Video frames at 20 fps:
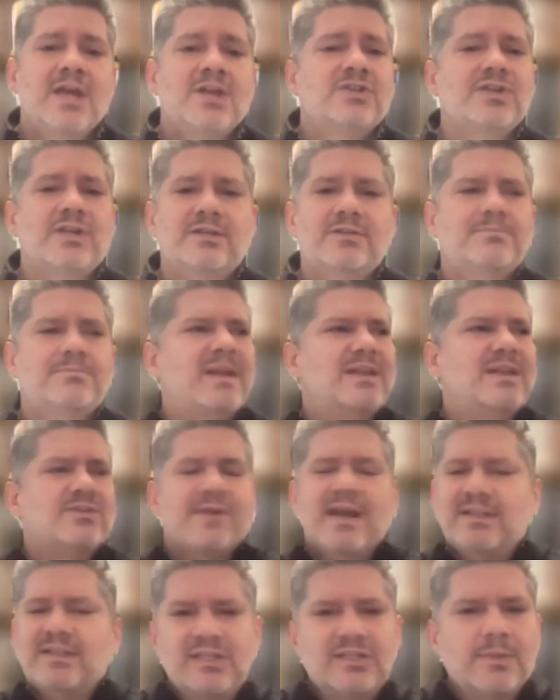should be
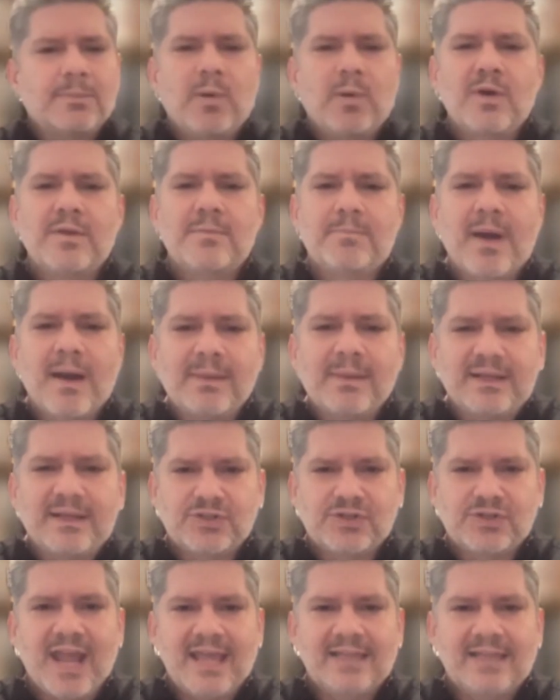directed toward public
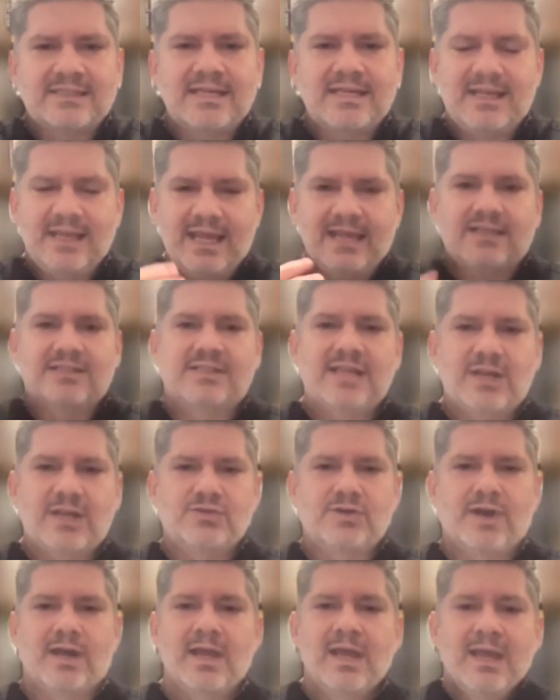transit, et
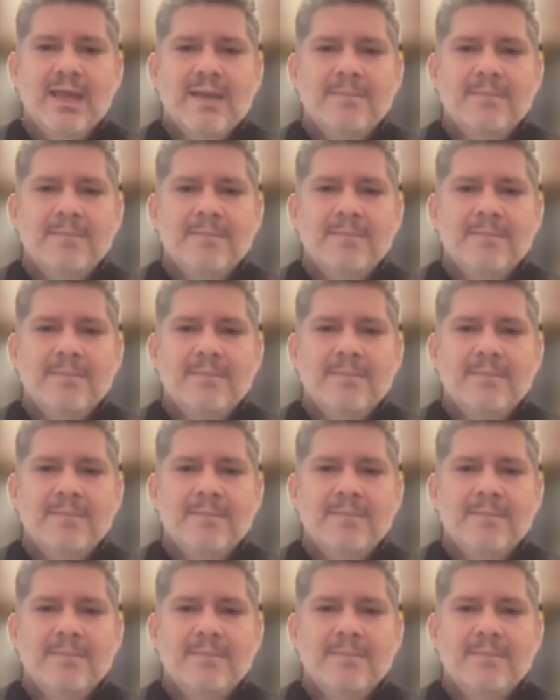cetera.